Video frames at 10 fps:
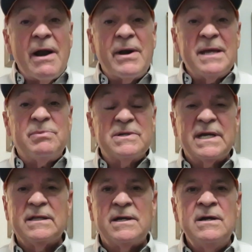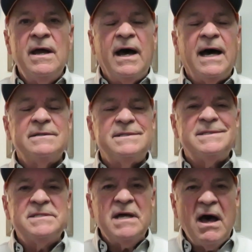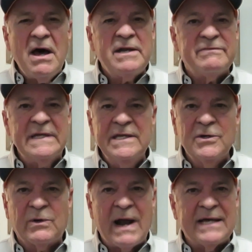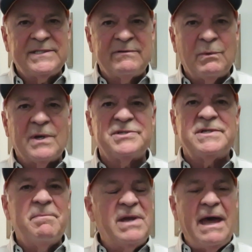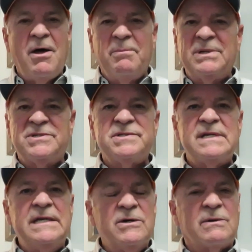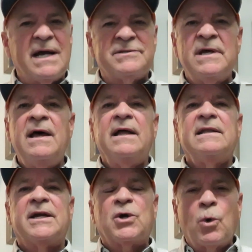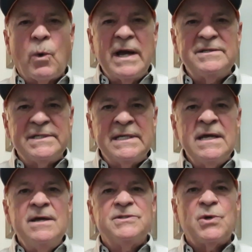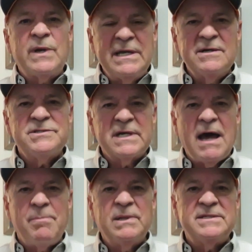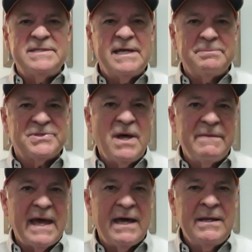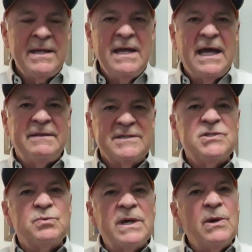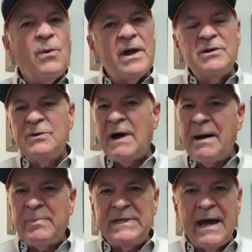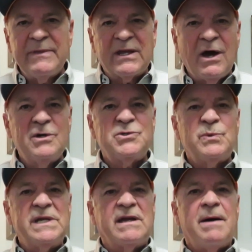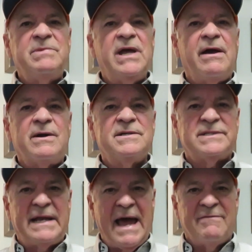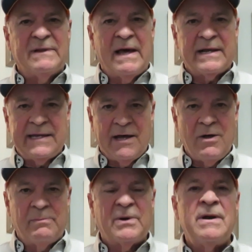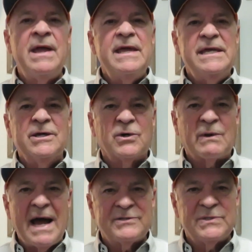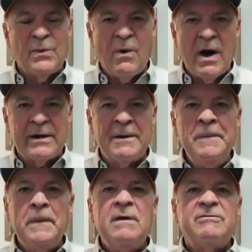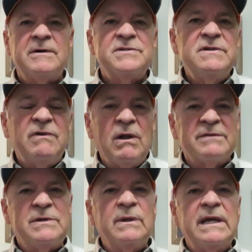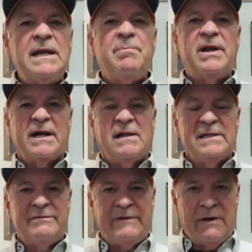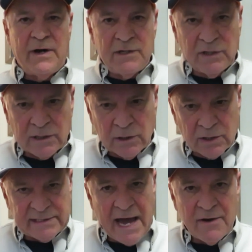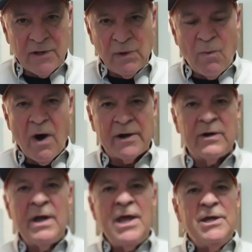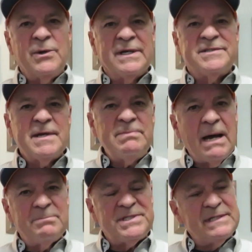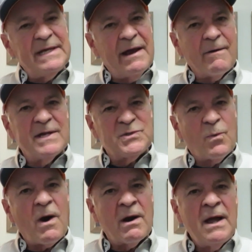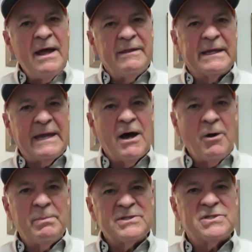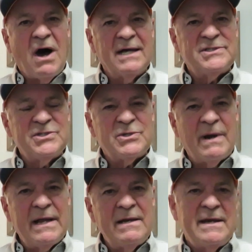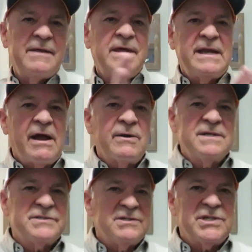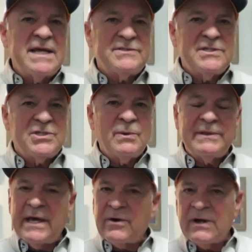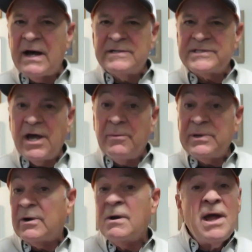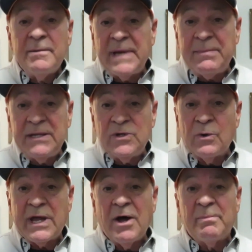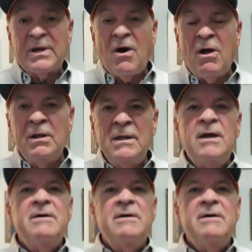area in particular, a ton of eelgrass everywhere. Some kelp, but just eelgrass like crazy. So here's a couple of tips on that. And this is what you want to do up and down the coast when you come to areas that have a lot of kelp or eelgrass in the water. First of all, if you can get up on a cliff area and you can look down on the water, you can sometimes see the areas where the kelp is concentrated and then areas adjacent to it that are not as kelpy or maybe no kelp at all.